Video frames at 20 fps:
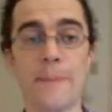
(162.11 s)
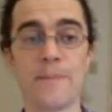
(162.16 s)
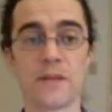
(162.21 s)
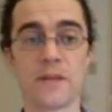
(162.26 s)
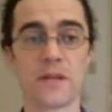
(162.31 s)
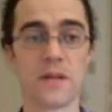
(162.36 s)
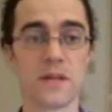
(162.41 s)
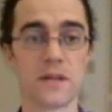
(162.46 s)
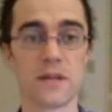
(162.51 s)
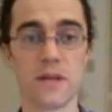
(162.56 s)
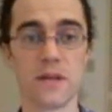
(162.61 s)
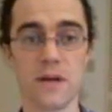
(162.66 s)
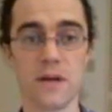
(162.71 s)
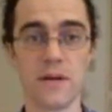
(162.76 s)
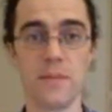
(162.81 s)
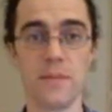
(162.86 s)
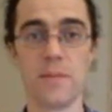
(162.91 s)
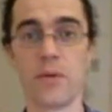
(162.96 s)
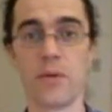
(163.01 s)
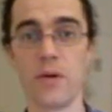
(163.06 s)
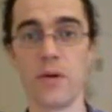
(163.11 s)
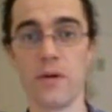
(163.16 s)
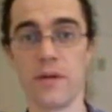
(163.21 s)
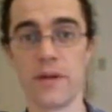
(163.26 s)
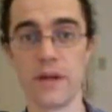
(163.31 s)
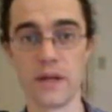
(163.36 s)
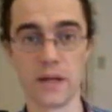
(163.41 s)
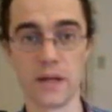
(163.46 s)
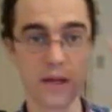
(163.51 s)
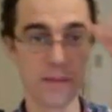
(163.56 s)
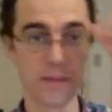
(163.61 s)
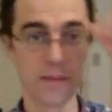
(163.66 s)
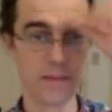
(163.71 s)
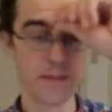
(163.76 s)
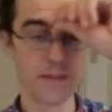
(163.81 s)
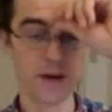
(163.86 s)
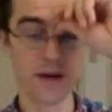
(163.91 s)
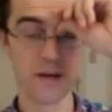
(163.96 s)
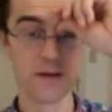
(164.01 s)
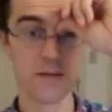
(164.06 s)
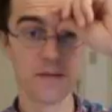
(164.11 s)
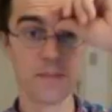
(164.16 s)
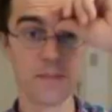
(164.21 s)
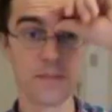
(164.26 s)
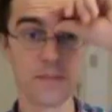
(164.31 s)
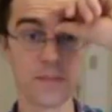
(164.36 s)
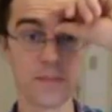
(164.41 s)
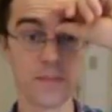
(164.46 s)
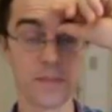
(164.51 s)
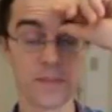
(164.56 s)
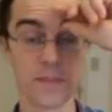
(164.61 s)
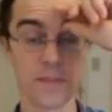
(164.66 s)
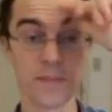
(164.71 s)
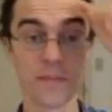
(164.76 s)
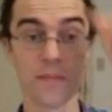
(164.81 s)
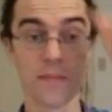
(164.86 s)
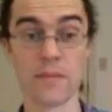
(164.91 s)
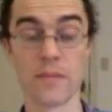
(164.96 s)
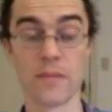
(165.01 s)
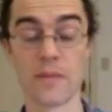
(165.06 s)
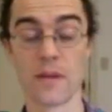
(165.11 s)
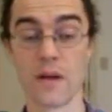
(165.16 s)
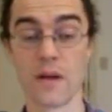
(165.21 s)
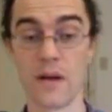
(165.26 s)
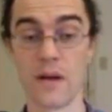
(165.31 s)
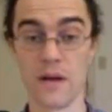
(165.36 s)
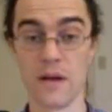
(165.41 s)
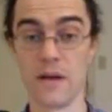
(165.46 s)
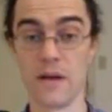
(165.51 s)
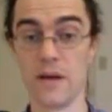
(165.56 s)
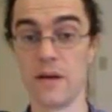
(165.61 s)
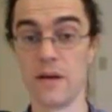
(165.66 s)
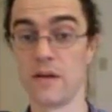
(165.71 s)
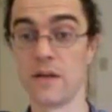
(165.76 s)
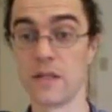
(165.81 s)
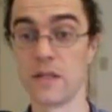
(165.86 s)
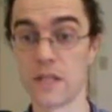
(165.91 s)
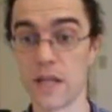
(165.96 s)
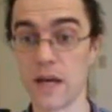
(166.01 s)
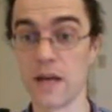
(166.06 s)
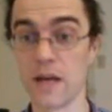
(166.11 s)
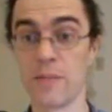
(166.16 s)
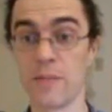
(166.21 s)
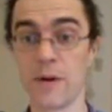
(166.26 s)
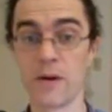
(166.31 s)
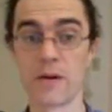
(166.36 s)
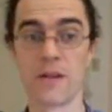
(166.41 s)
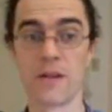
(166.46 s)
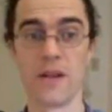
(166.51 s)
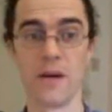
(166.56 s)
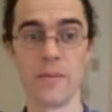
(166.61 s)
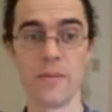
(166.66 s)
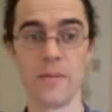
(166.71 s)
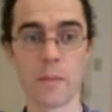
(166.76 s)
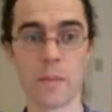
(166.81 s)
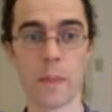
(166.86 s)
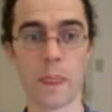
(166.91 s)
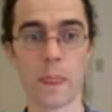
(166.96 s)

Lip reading: So that's an important thing to keep in mind and understand about climate.